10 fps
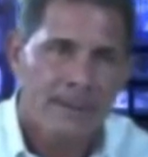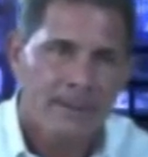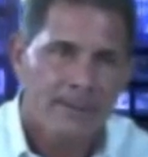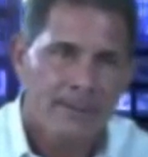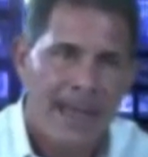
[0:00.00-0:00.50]
you
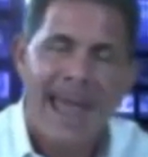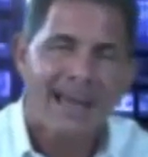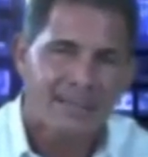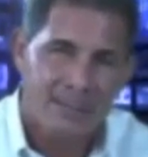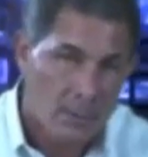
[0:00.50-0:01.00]
know,
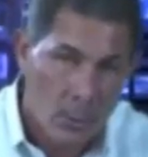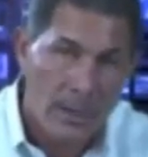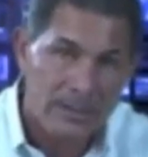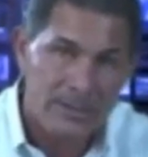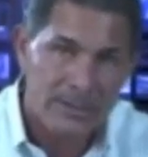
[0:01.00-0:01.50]
asked
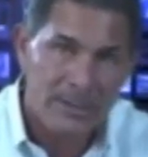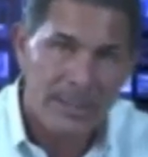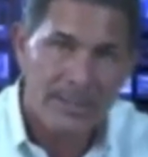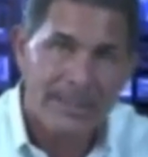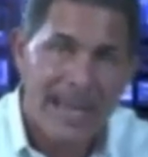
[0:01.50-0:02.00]

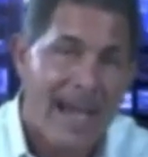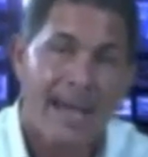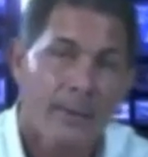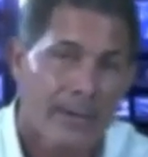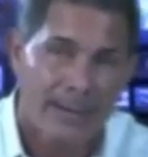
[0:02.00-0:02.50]
question is
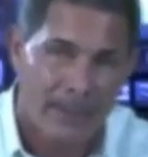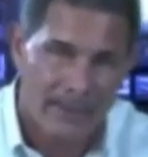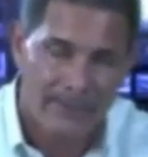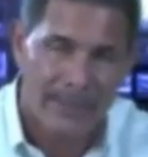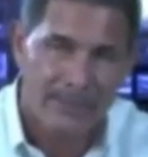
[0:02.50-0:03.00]
how do I get
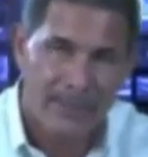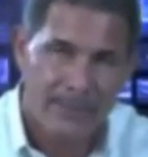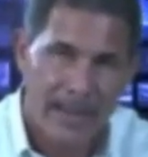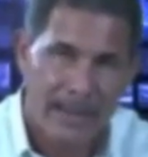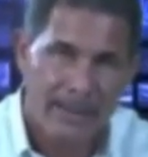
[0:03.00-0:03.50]
my
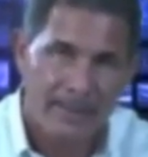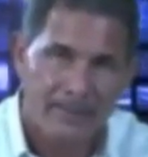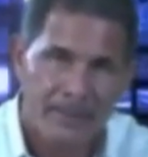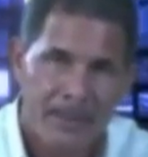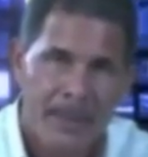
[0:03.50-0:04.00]
investment back?
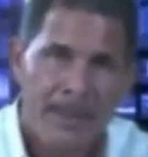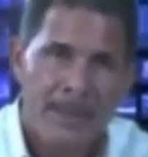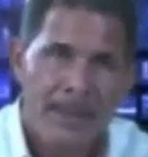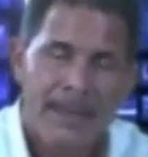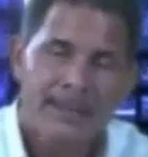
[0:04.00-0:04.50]

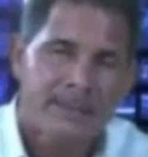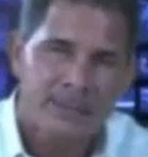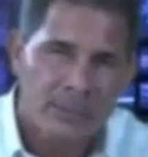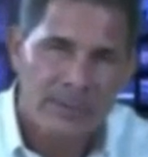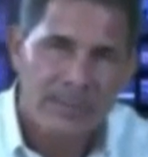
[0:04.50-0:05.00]
And it's
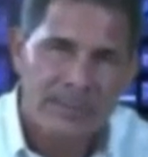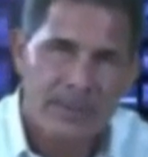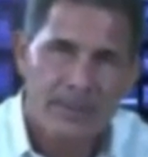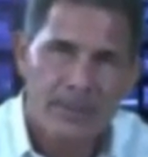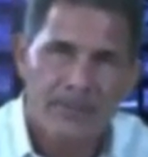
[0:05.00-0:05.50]
extremely
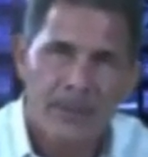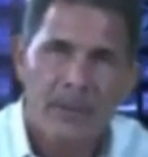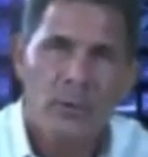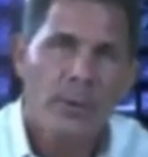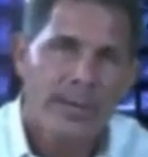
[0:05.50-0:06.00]
simple.
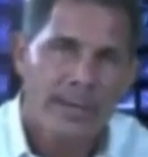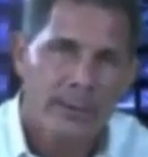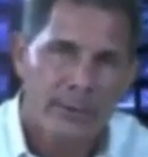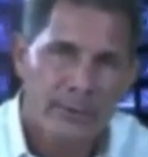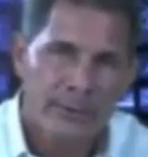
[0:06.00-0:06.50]
You want to
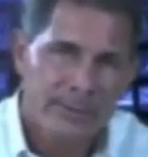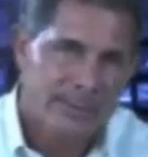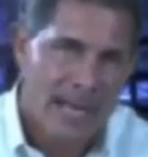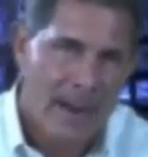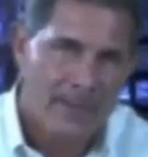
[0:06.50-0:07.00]
introduce
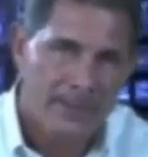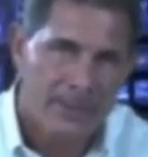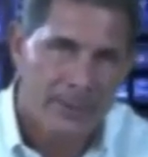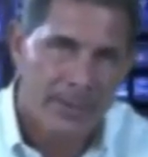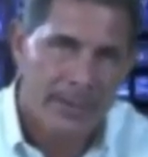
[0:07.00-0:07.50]
this
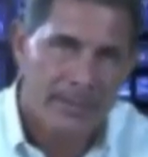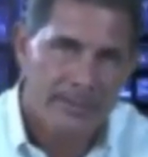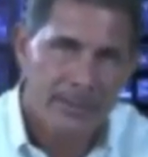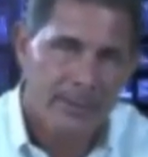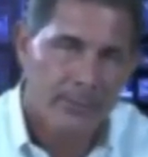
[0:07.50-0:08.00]
opportunity
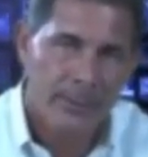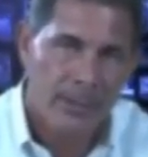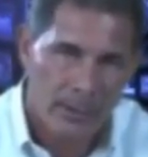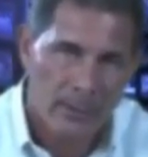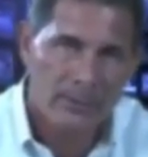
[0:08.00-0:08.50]
to three
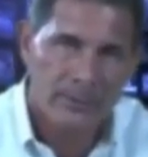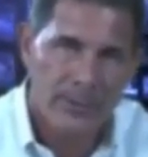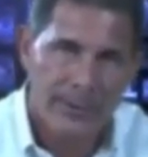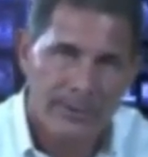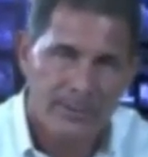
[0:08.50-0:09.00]
close
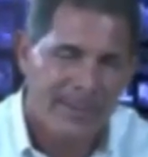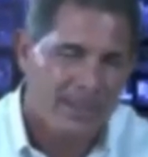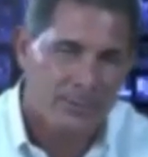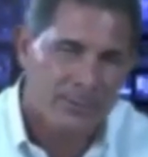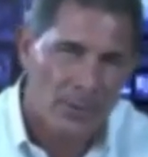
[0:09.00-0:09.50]
friends
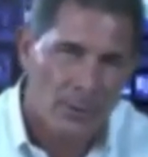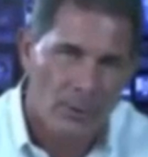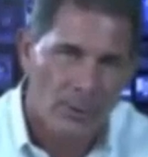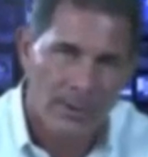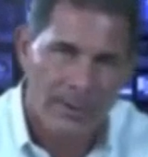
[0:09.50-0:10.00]
because we're so
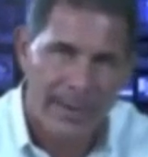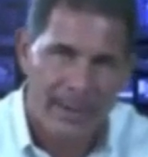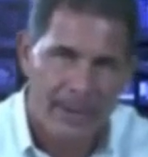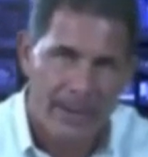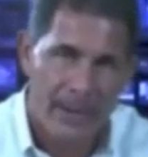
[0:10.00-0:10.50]
early in the
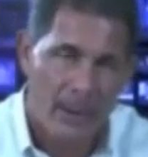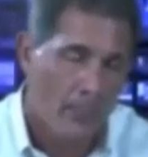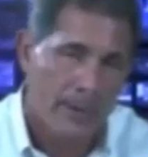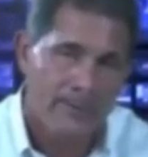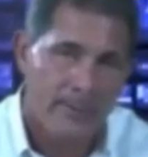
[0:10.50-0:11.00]
game right now.
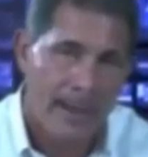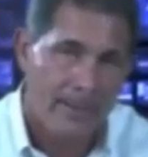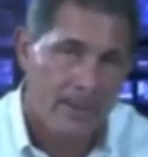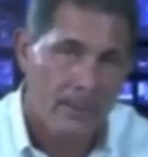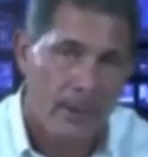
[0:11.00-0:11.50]
One of them
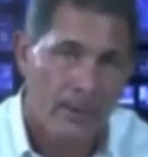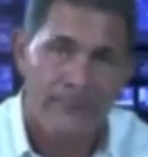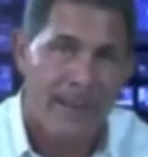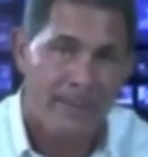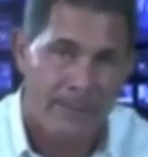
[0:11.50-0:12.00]
might be a
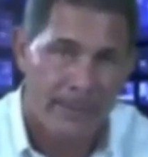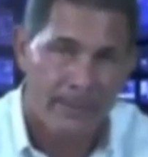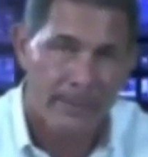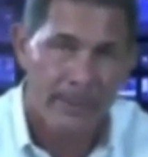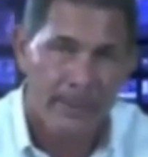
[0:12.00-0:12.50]
family
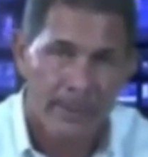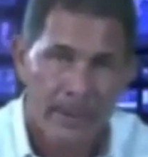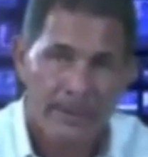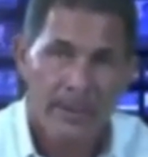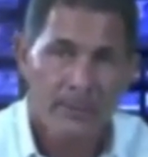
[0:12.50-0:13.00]
member.
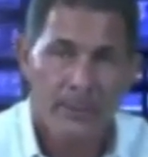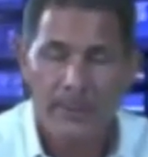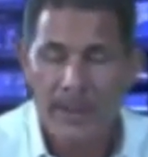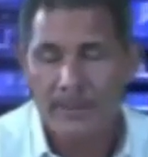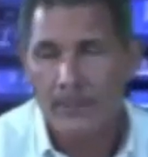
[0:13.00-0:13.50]
Another one
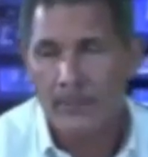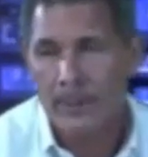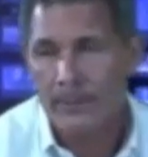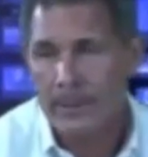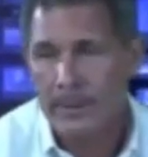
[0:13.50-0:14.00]
might
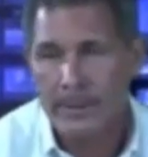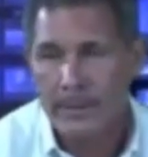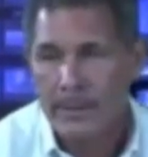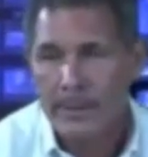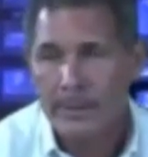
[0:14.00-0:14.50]
want to
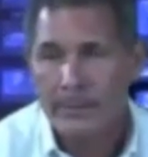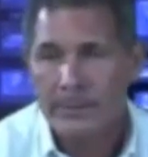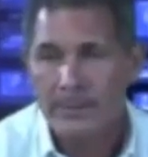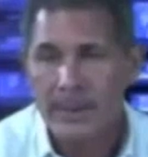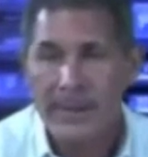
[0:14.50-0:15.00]
be, you know,
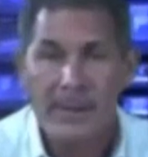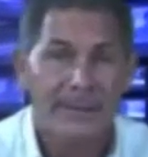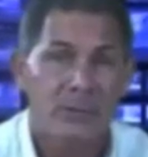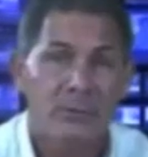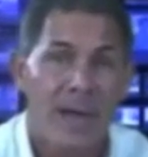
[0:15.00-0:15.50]
somebody that you
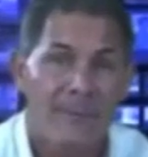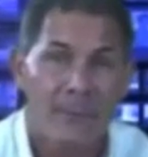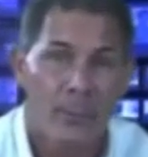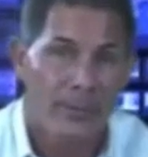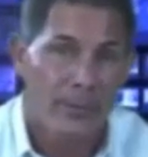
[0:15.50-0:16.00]
like to
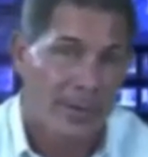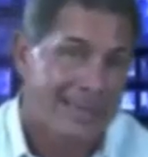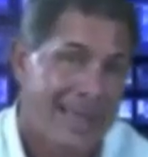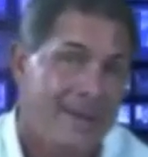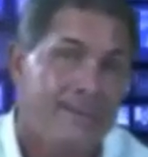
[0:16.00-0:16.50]
travel with and you
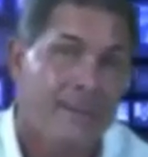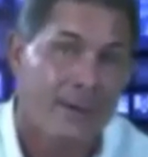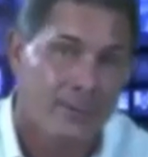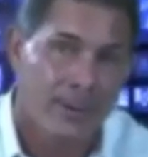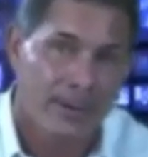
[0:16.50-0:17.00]
like to have
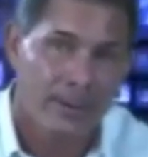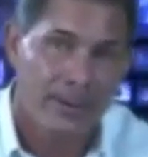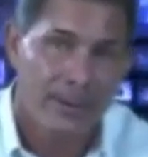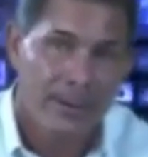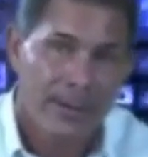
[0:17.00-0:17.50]
fun with.
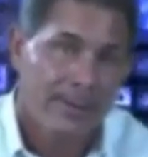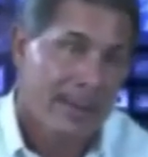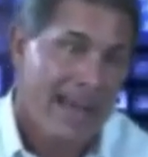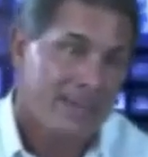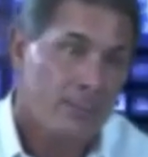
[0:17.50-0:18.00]
And the
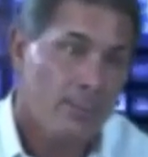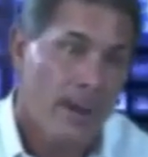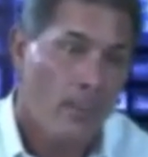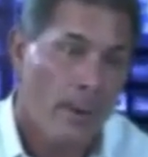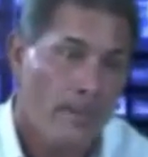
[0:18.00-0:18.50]
last one
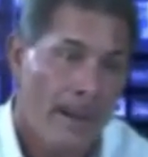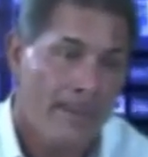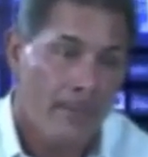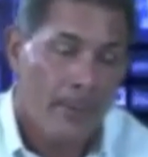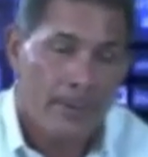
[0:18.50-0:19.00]
might,
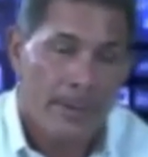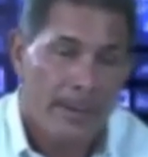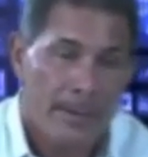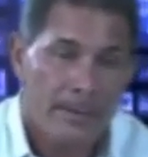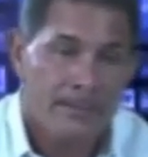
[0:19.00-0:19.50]
might want to be
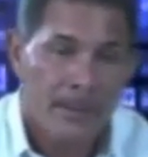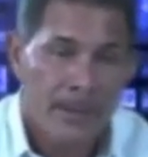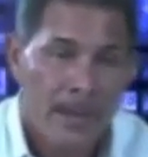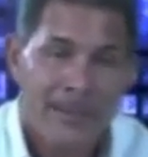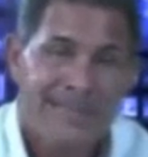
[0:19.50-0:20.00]
like a,
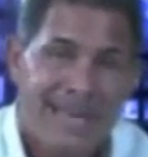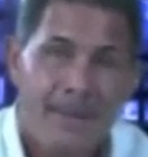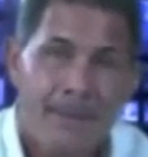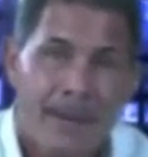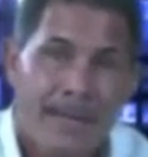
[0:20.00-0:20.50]
a
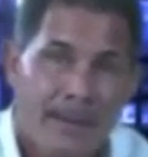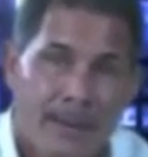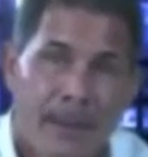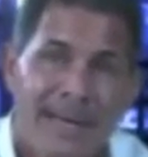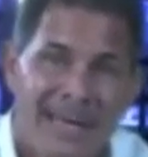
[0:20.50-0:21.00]
big-time money,
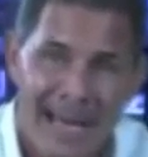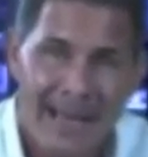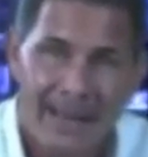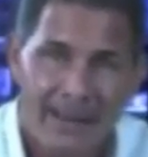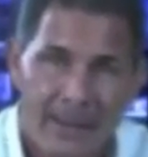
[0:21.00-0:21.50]
money
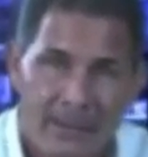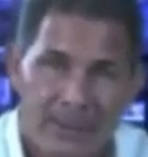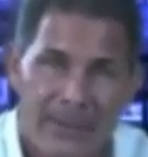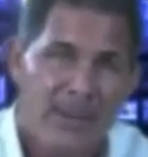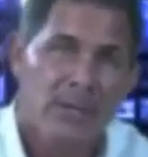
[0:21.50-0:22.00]
guy, you know,
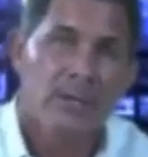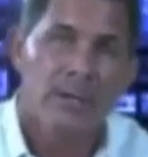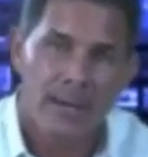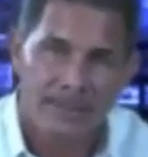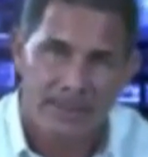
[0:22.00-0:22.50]
somebody that you
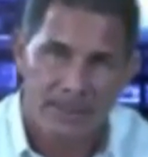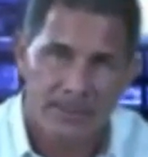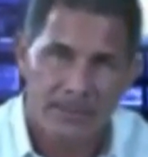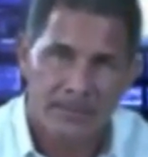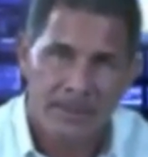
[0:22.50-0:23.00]
look up
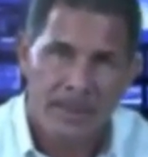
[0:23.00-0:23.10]
to.